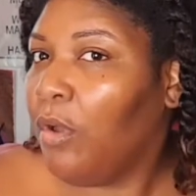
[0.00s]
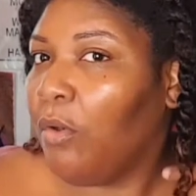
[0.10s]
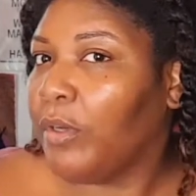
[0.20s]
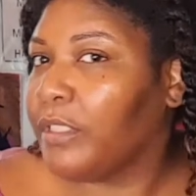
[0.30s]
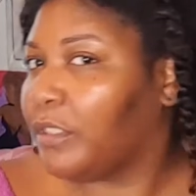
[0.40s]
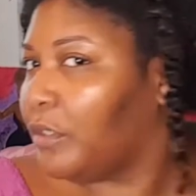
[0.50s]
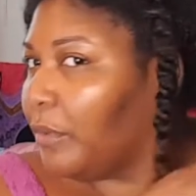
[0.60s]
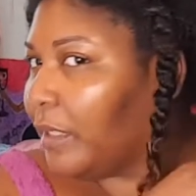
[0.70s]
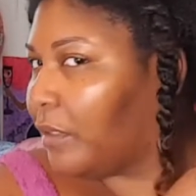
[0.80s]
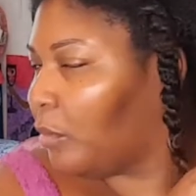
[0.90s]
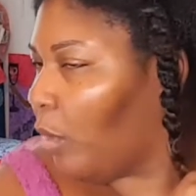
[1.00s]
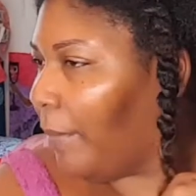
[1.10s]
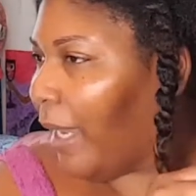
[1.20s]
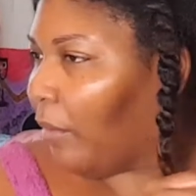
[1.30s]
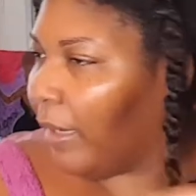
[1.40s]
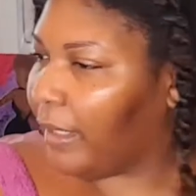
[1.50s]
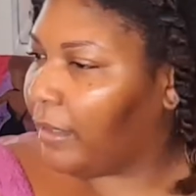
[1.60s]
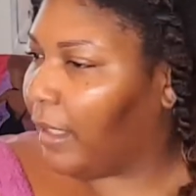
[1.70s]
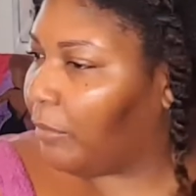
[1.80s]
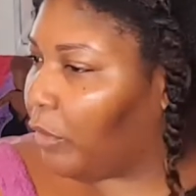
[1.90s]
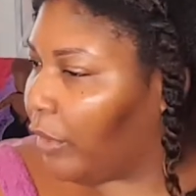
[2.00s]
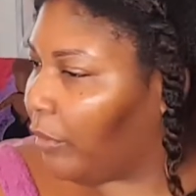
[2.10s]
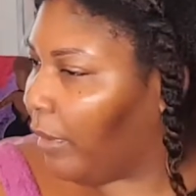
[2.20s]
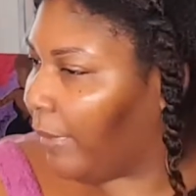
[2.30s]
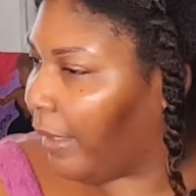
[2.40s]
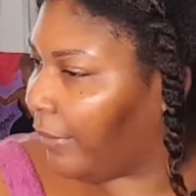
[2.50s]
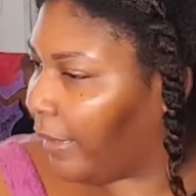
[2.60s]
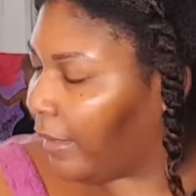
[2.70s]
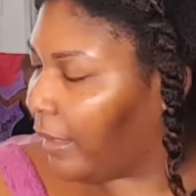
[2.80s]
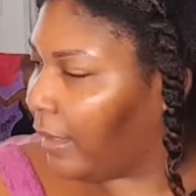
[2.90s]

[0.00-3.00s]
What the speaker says: or just do it one by one. I'm doing it one by one.